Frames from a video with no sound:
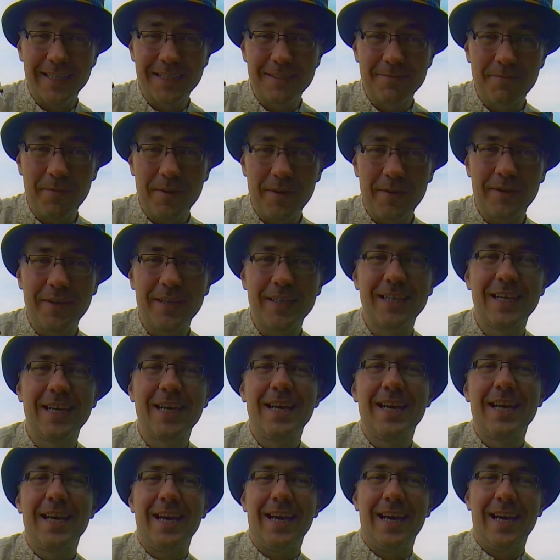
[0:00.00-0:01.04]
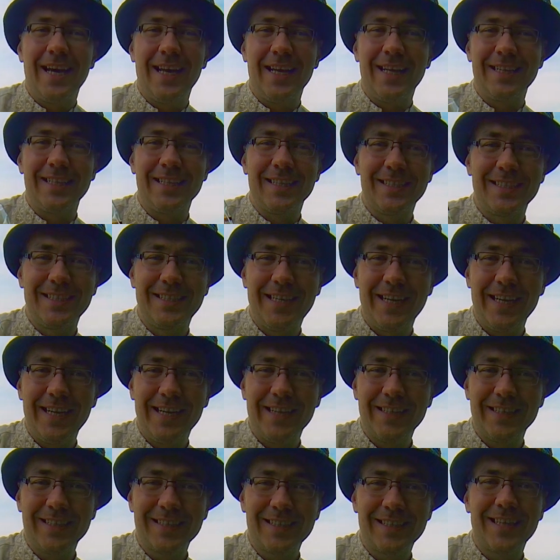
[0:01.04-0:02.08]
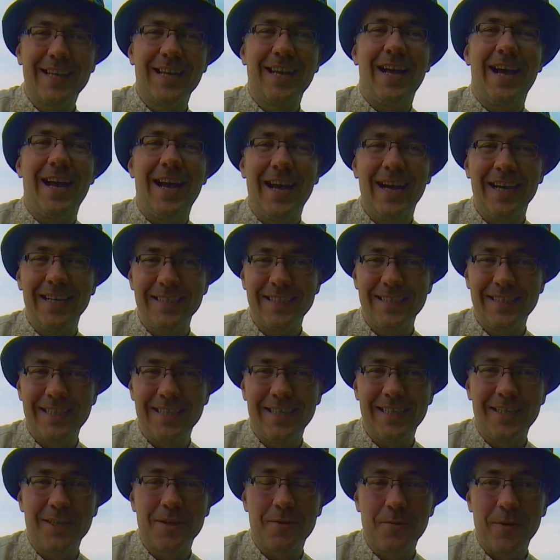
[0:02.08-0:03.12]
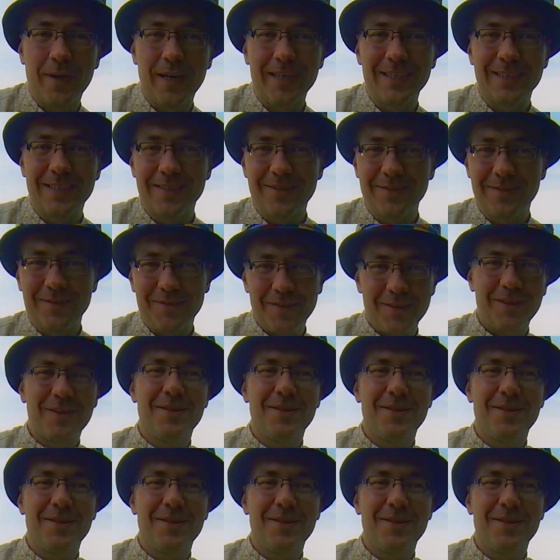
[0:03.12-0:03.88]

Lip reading: spirit, and cheers. I see you quite soon.